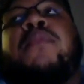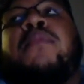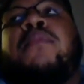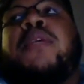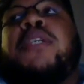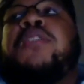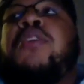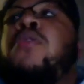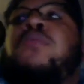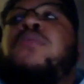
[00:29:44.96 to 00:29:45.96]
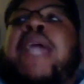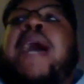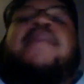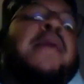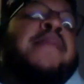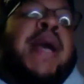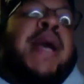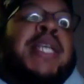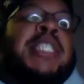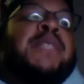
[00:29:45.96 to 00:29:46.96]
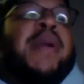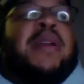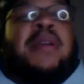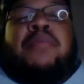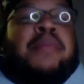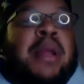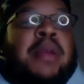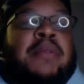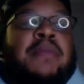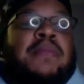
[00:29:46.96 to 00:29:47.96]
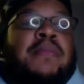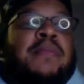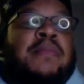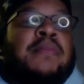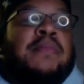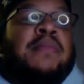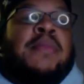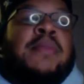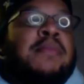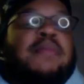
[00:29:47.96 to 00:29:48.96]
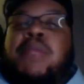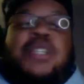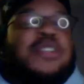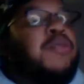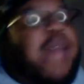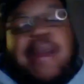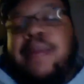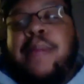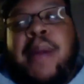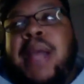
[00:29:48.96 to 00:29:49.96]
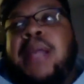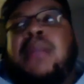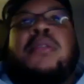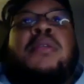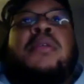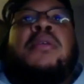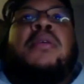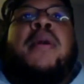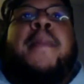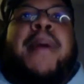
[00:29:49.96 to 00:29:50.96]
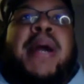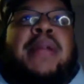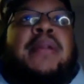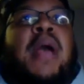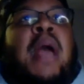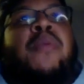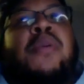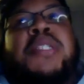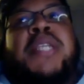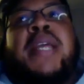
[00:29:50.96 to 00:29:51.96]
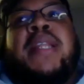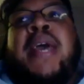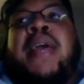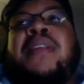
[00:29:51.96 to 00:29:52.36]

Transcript: there's no doubt in my mind he's better than Brett Brown. There's no doubt in my mind. But I will say that